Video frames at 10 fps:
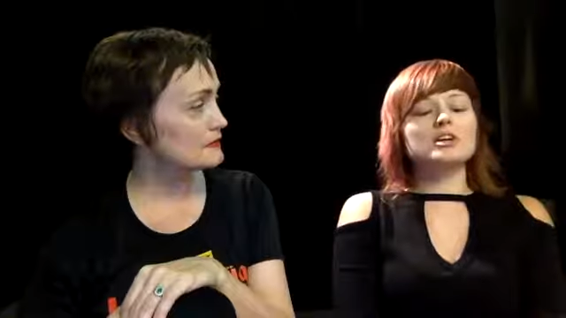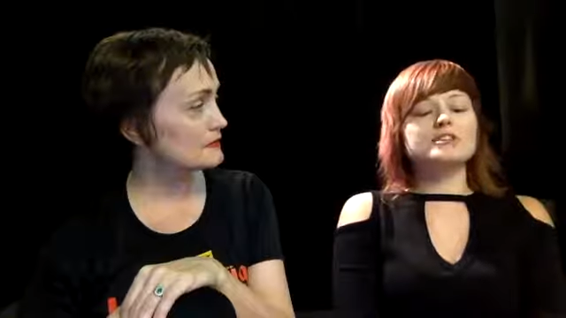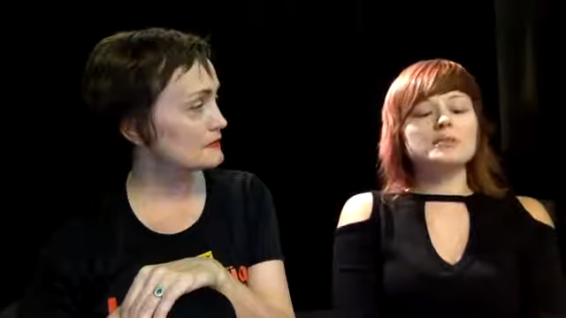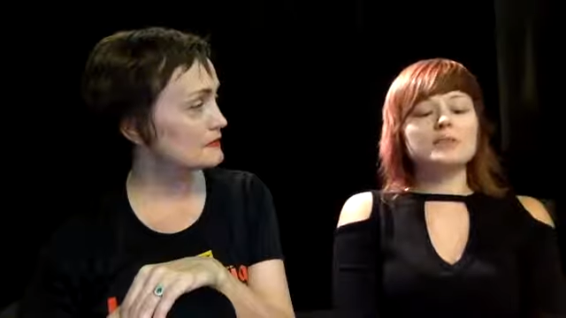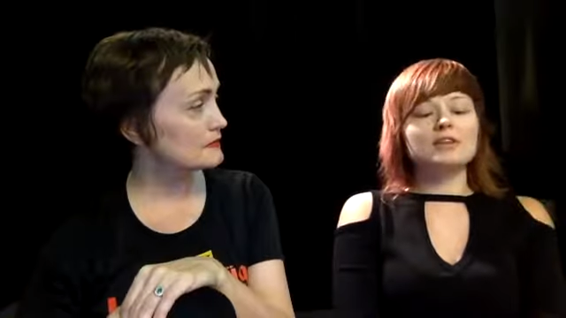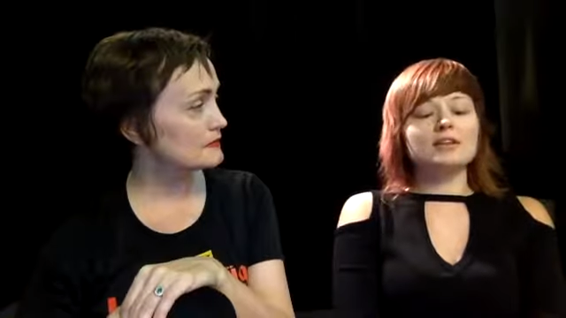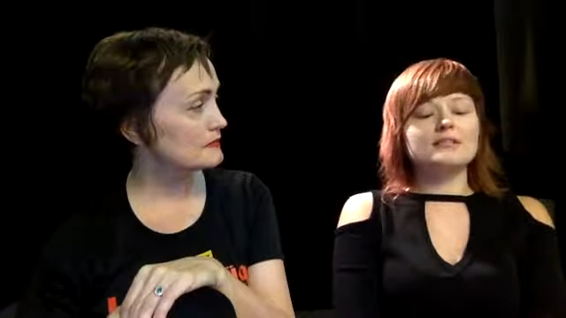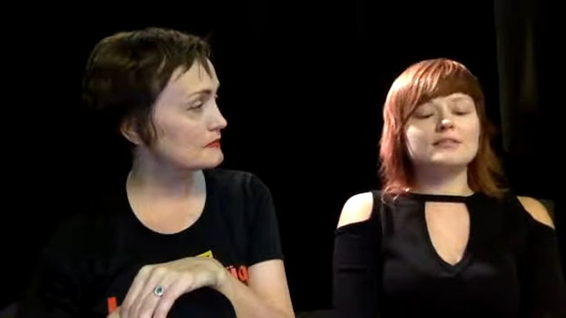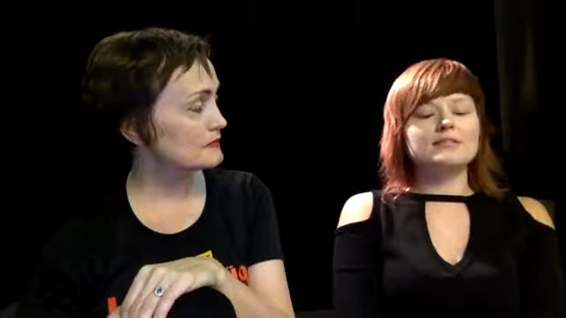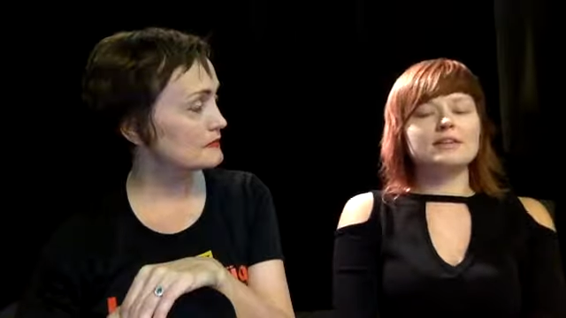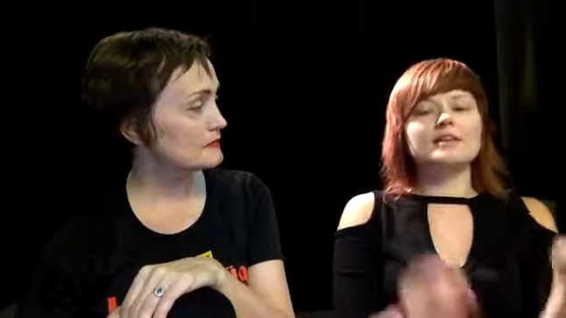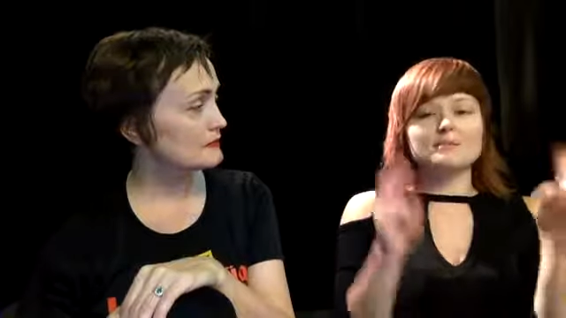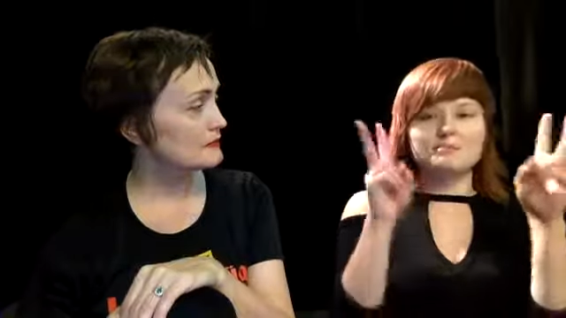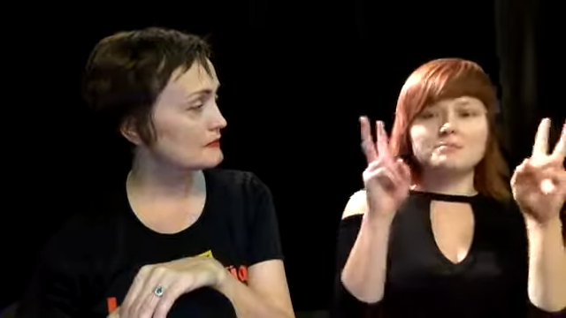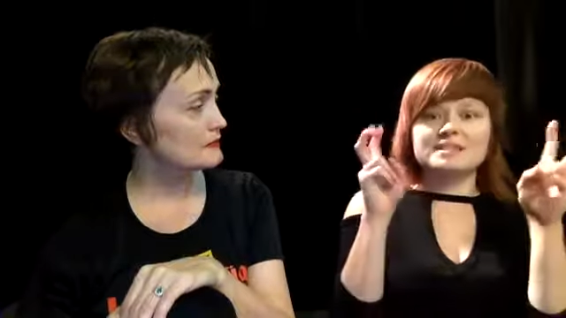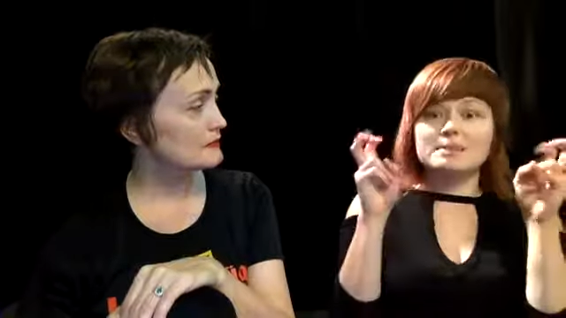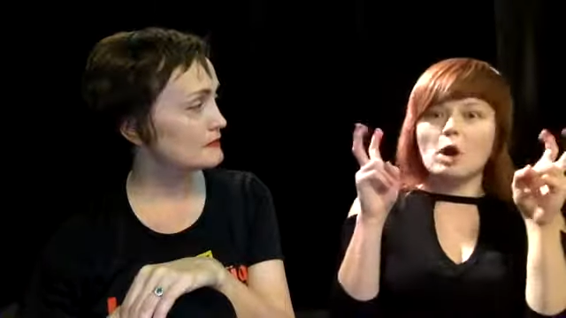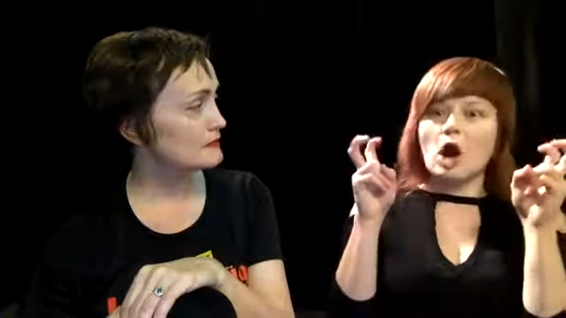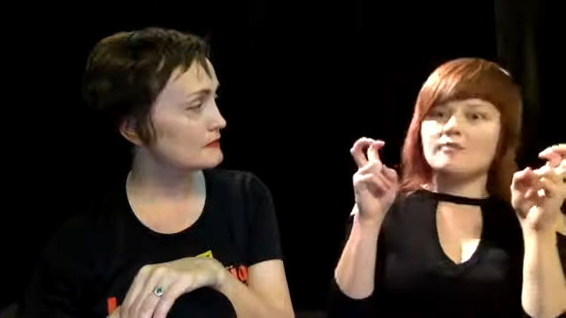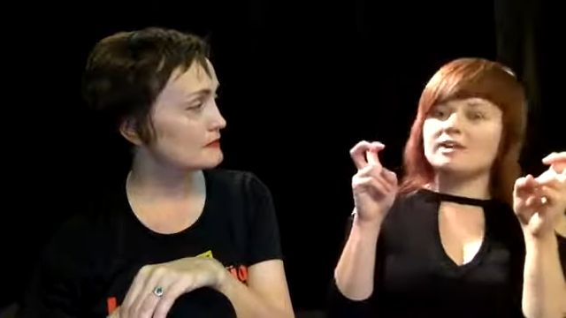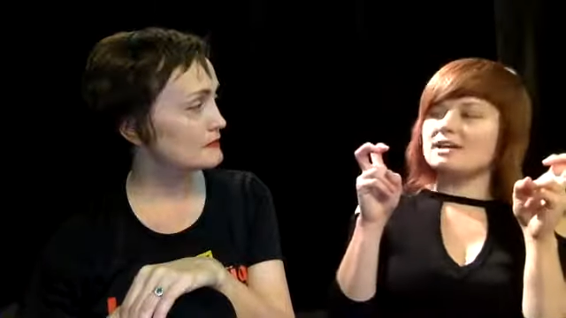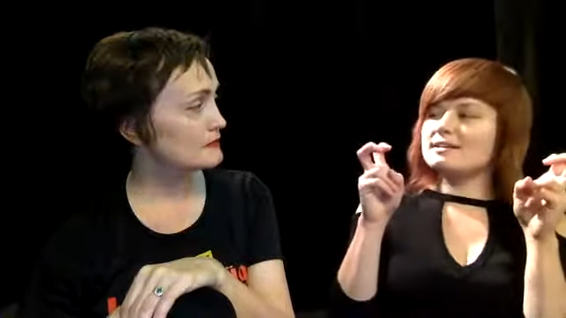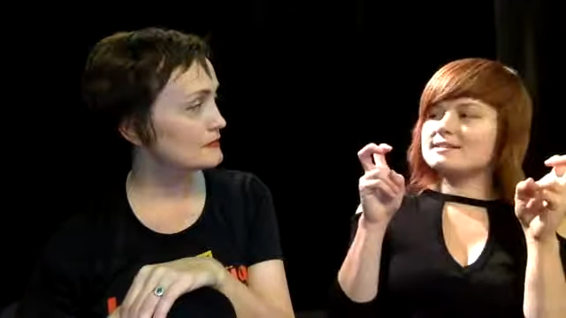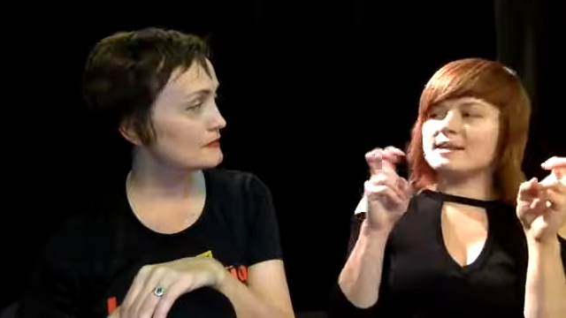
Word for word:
Speaker 1: something that can seem obvious.